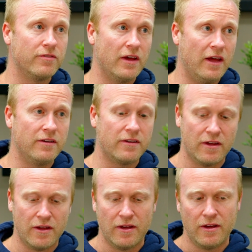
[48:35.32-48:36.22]
And
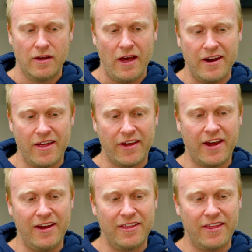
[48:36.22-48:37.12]
another
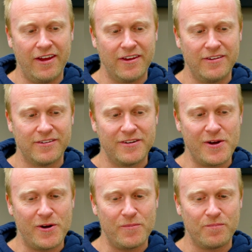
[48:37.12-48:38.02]
key thing is
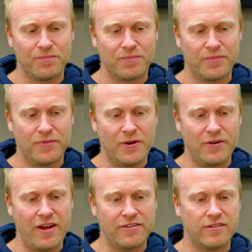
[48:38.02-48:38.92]
not
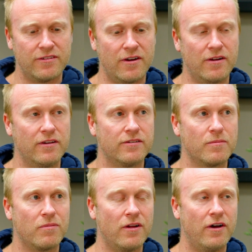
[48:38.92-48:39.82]
necessarily
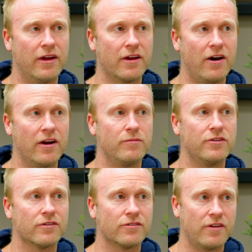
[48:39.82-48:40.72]
supplying items
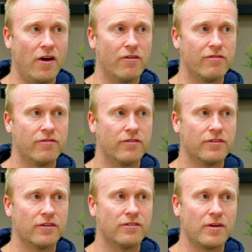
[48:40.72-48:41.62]
yourself. Mm-hmm.
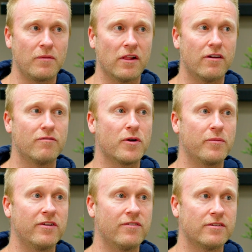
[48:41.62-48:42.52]
So a lot of
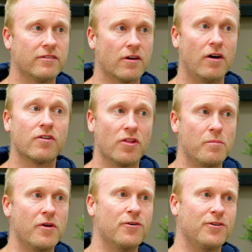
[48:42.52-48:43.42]
property investors go, I've got the
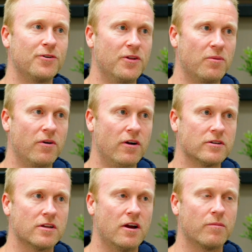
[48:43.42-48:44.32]
builder doing the
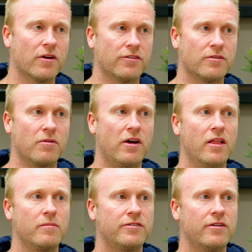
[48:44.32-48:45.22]
works and I'm going to supply
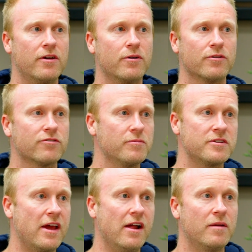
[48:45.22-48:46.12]
the materials from,
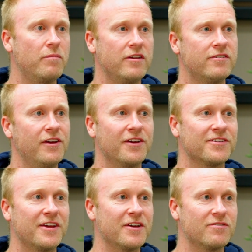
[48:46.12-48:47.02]
say, LMPG because
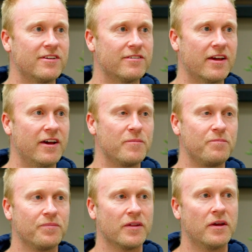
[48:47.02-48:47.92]
they give a discount.
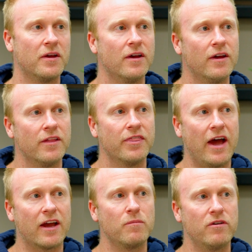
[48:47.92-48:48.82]

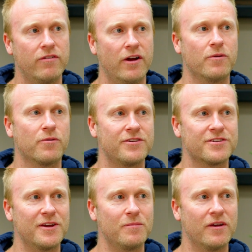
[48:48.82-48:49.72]
That can be very
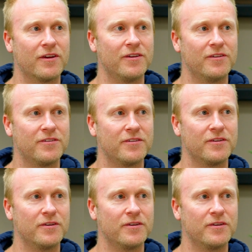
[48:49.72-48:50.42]
risky because